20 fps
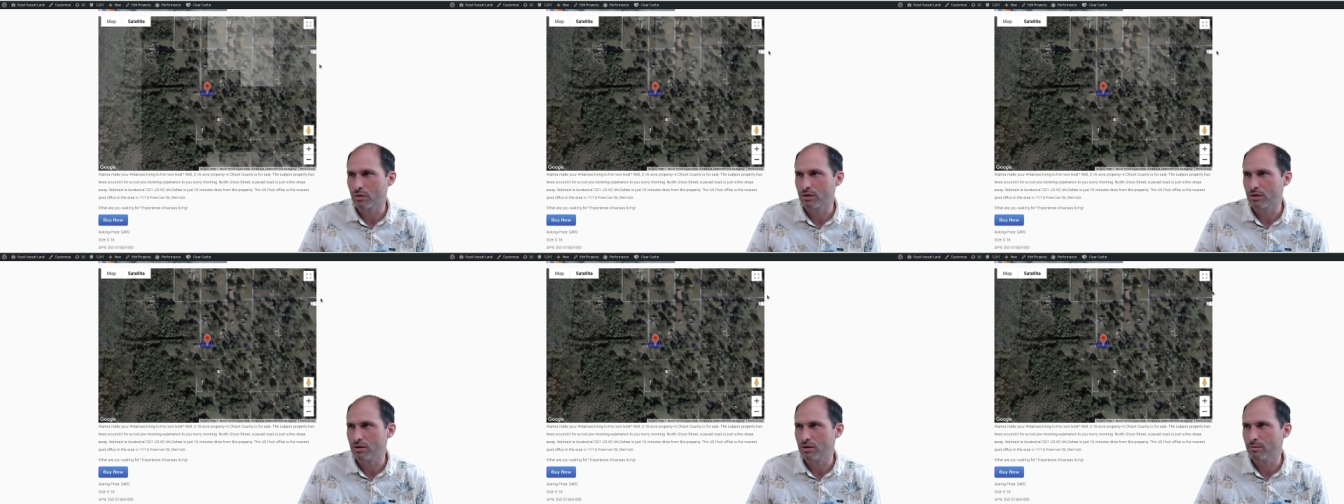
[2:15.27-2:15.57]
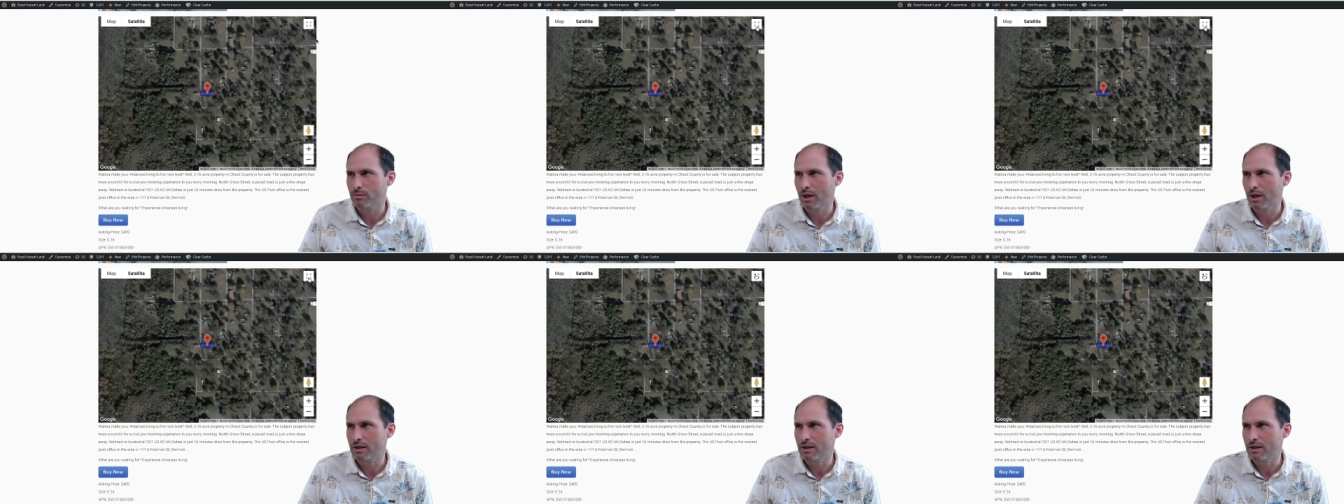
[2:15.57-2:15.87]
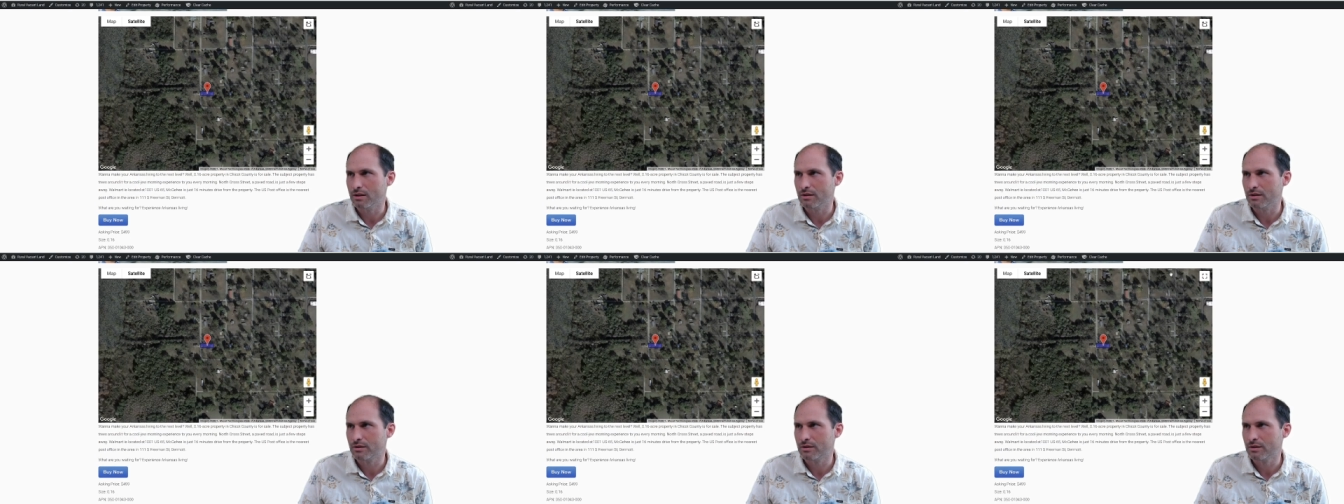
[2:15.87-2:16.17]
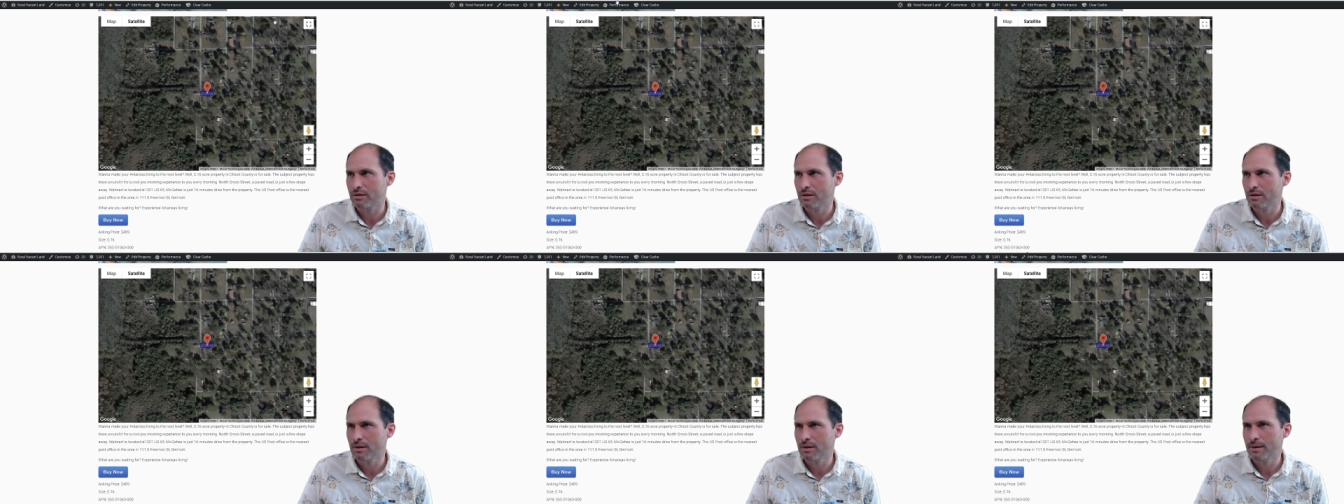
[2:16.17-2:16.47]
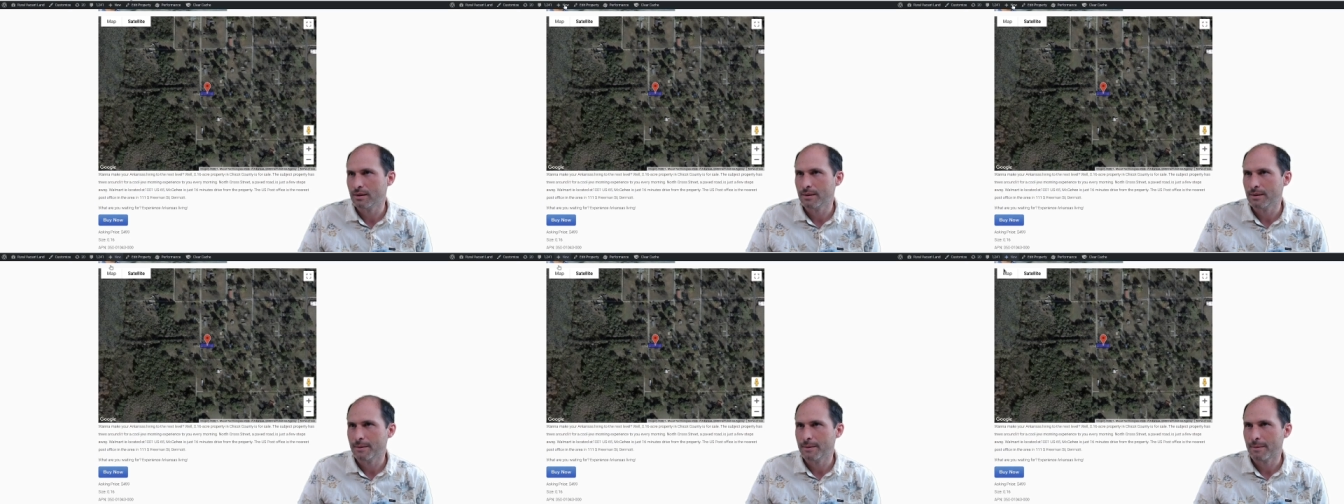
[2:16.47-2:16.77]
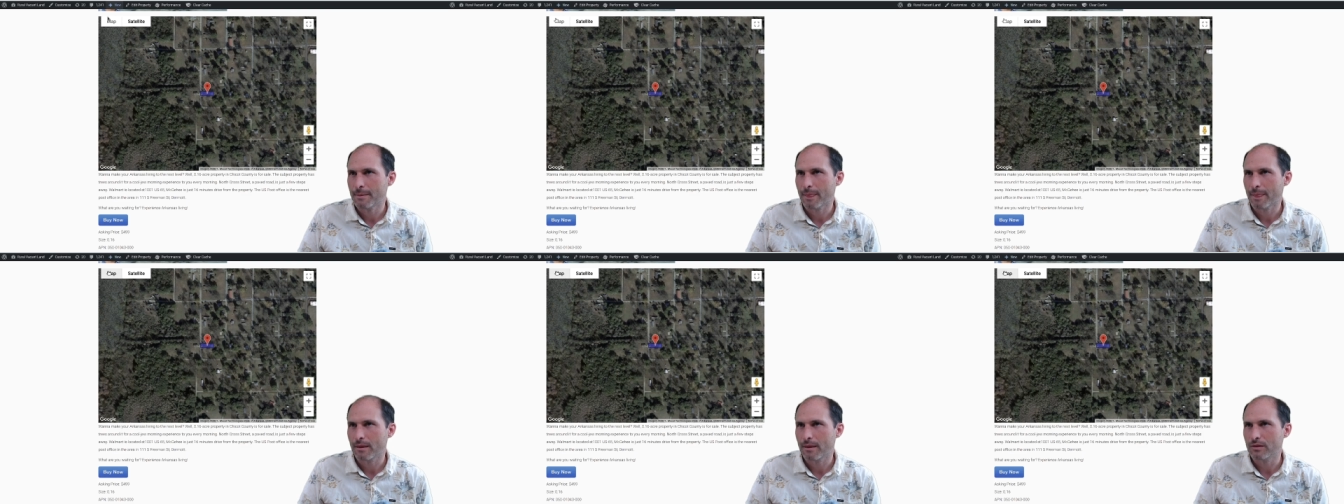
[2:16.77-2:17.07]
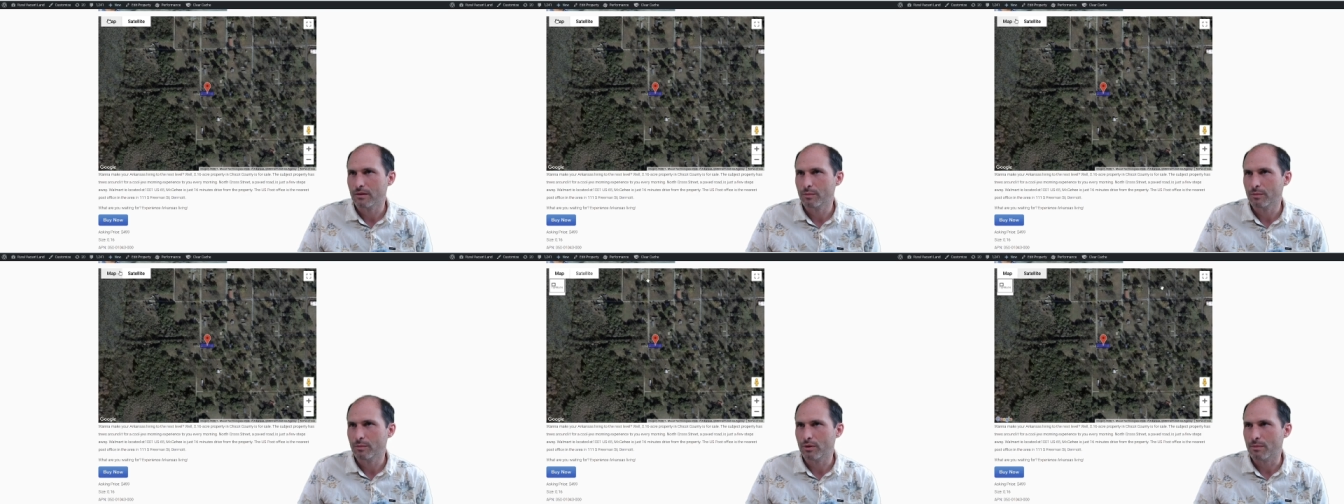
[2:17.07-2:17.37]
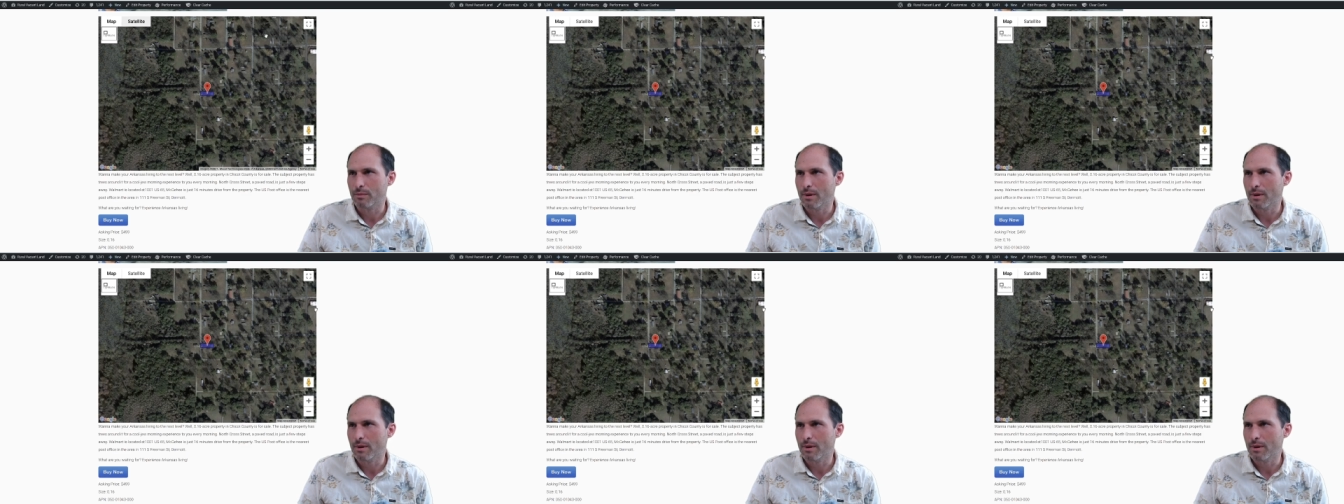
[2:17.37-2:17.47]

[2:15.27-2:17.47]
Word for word: Dermott is. Let's put a